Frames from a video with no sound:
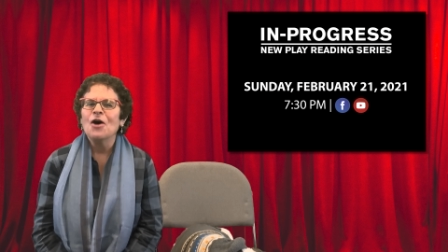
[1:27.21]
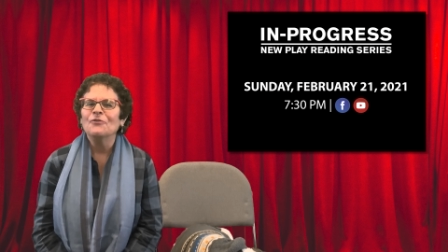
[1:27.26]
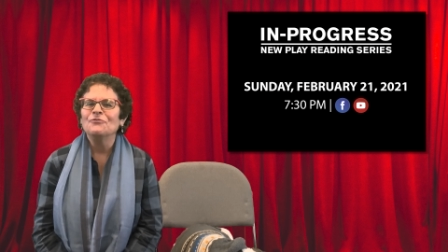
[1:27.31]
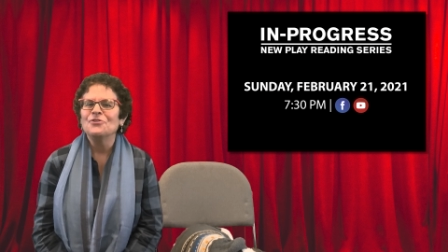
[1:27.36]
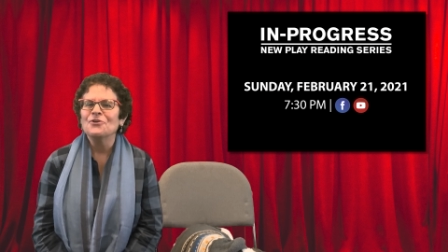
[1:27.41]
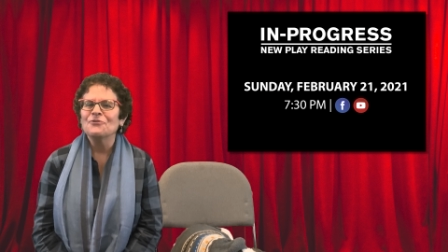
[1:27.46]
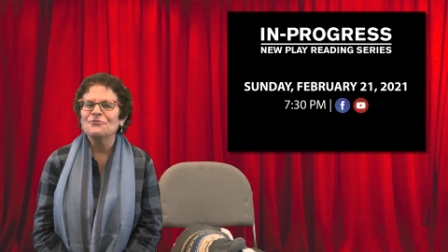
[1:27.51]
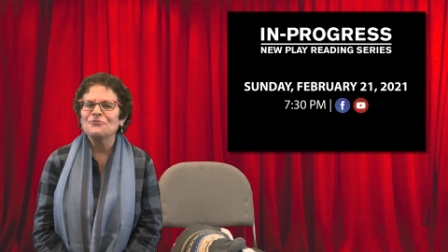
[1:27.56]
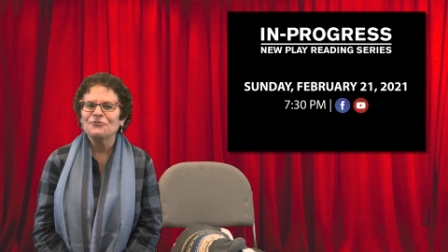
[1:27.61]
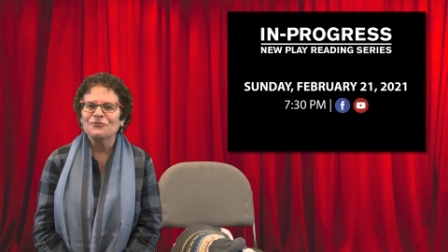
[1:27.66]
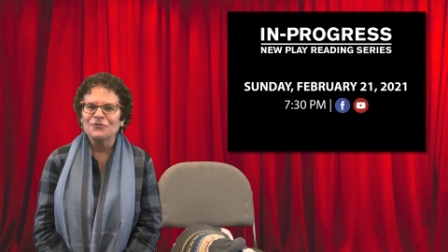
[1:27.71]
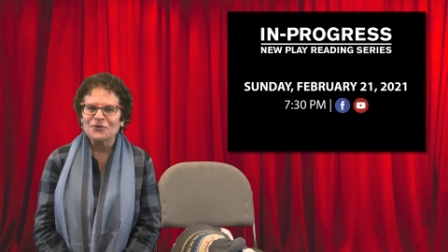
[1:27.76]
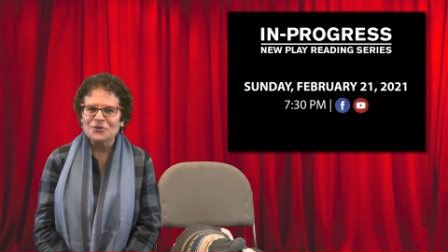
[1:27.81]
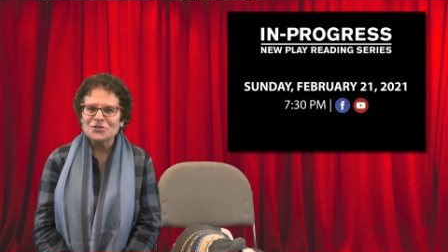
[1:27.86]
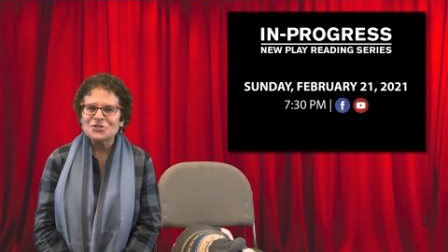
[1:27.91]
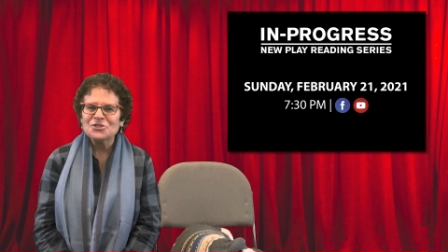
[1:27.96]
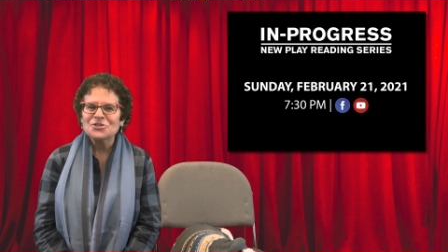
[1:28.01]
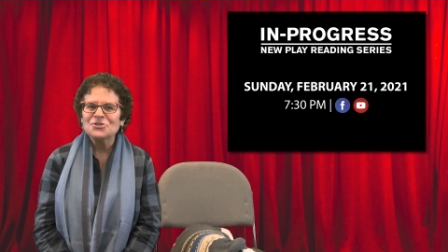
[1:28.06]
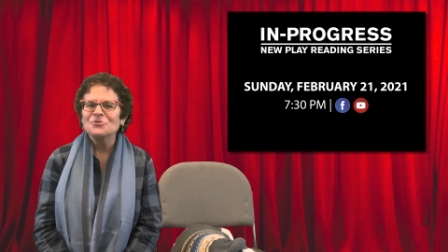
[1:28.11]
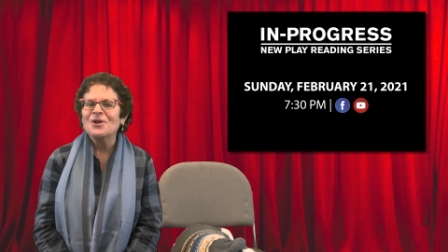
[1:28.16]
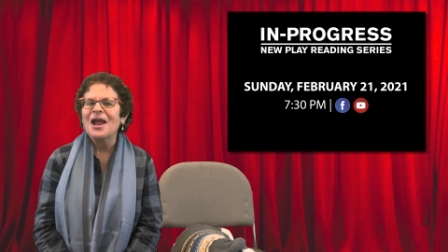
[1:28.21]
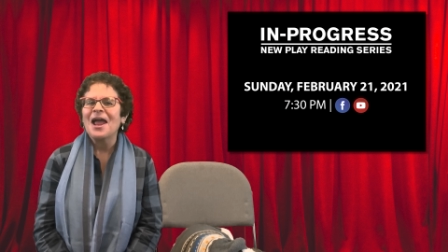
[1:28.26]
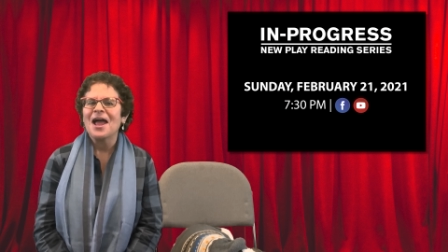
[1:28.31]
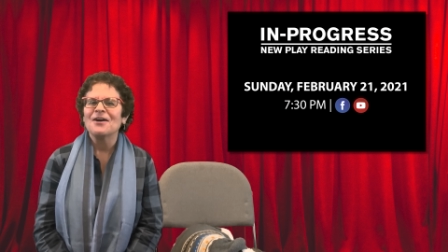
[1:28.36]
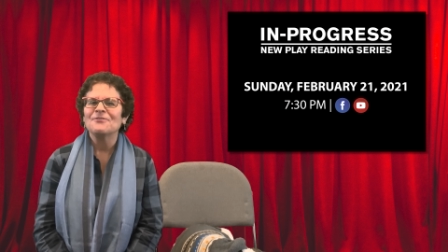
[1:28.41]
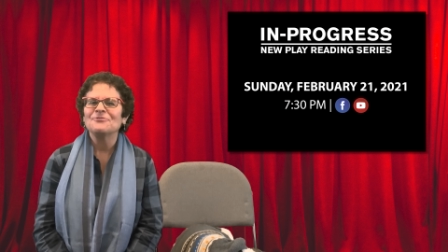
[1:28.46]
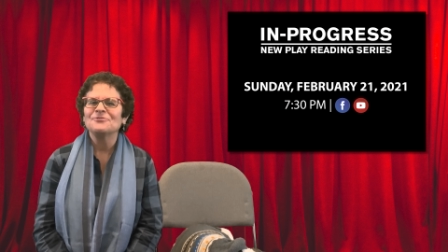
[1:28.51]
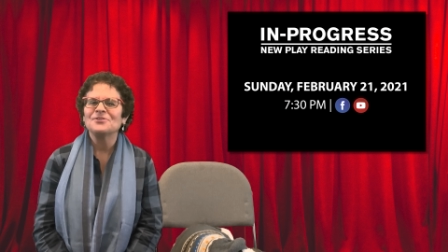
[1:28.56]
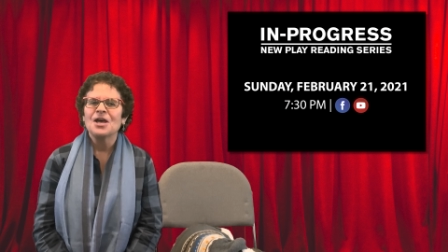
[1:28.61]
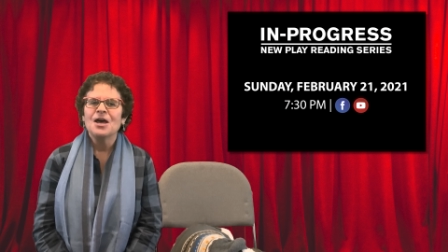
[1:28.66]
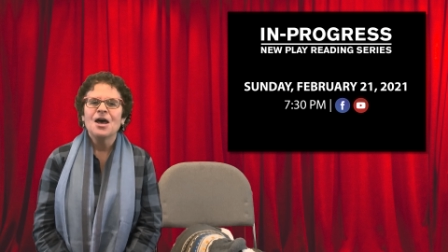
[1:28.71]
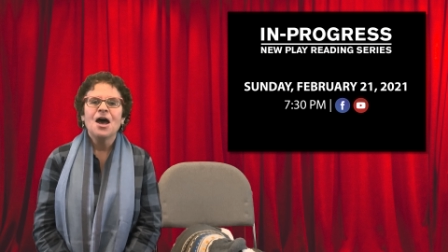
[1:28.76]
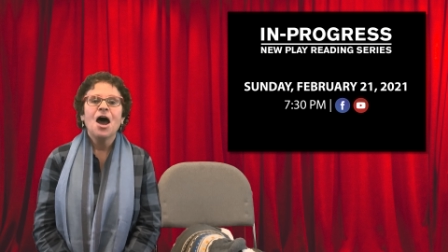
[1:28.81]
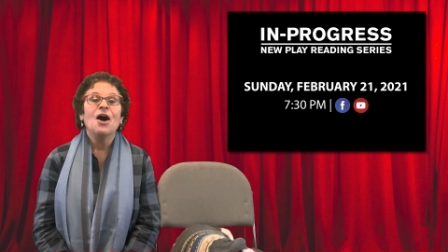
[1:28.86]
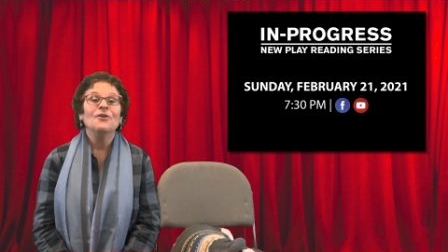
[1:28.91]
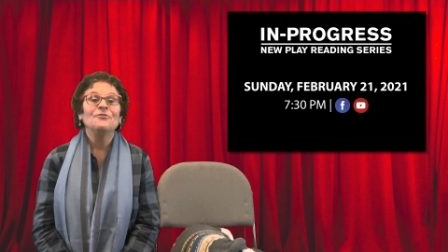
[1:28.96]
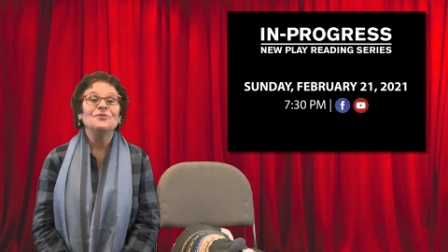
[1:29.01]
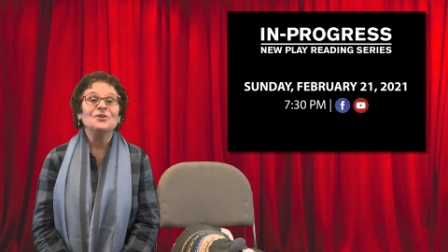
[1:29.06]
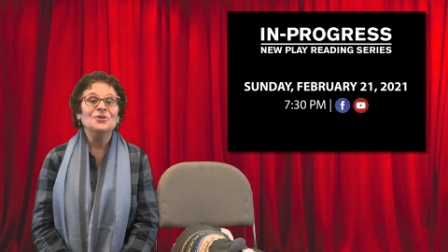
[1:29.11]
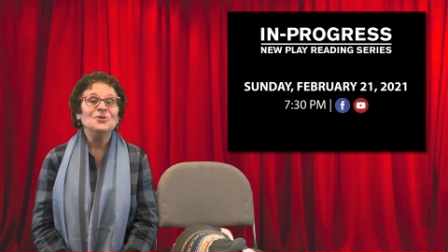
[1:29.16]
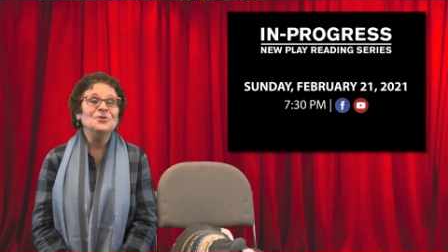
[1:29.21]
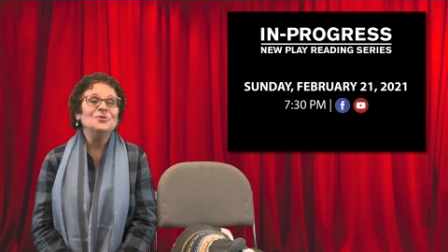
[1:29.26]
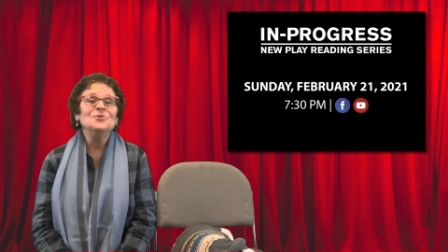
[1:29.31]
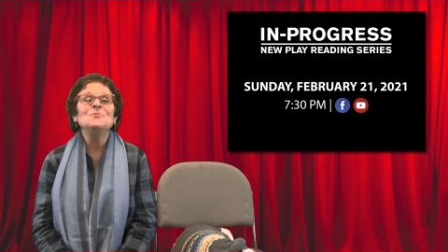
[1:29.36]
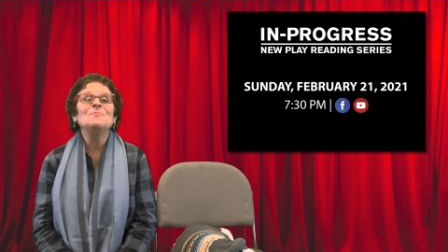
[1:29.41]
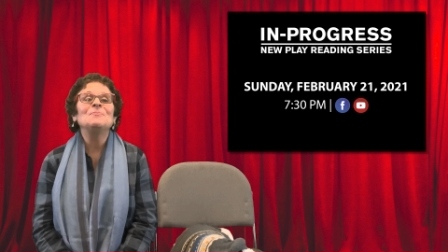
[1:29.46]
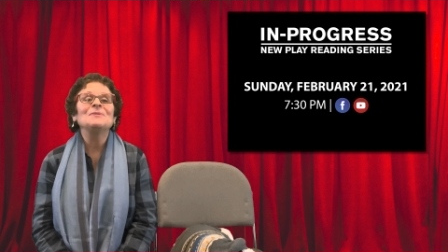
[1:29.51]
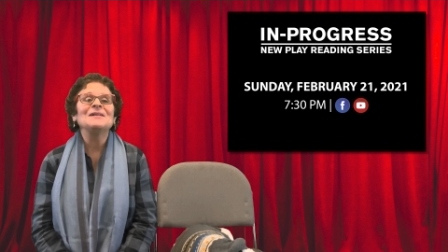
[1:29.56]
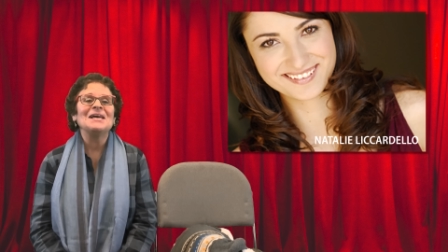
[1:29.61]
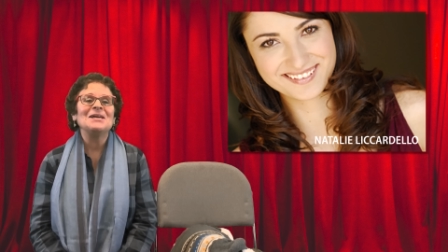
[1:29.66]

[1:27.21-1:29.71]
of the first draft of a new